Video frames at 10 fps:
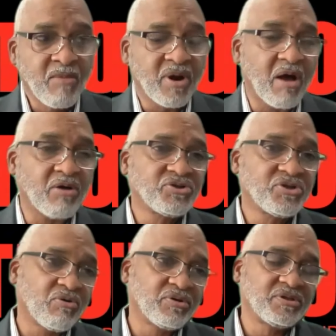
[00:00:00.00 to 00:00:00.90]
but
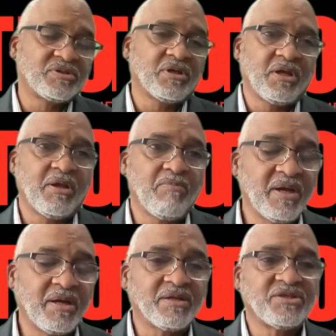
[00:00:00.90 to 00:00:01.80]
also to
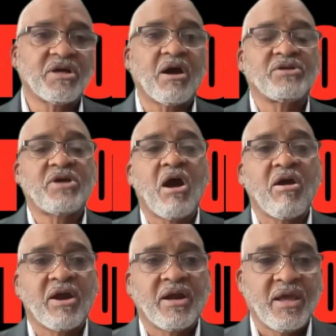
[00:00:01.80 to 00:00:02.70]
immediately start
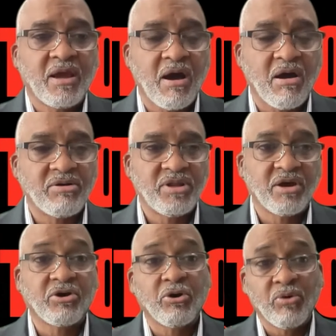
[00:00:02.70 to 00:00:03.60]
targeting on
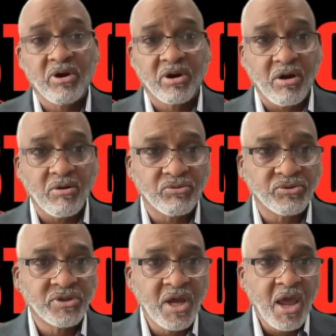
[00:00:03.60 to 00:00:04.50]
their career
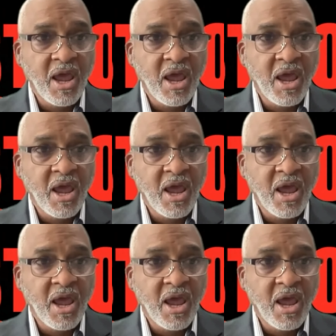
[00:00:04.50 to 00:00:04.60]
goals.